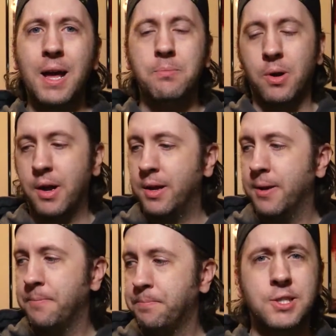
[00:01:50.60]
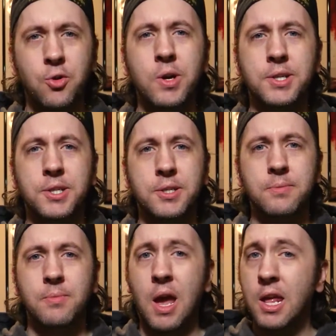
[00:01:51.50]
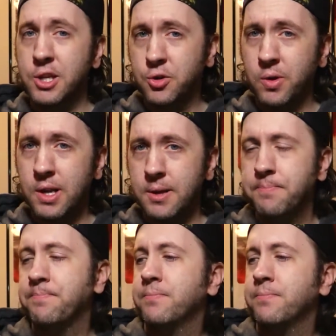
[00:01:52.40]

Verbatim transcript: Ad break. It's egregious and it's greedy.